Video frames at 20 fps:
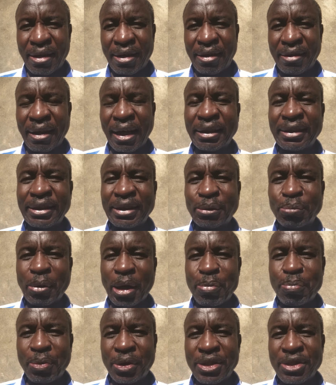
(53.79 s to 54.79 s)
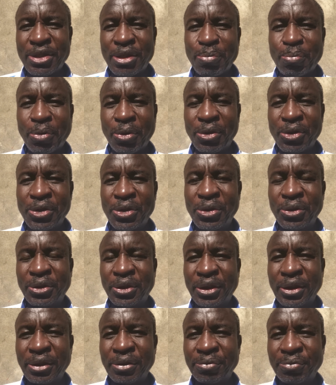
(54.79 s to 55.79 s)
That is my principal duty.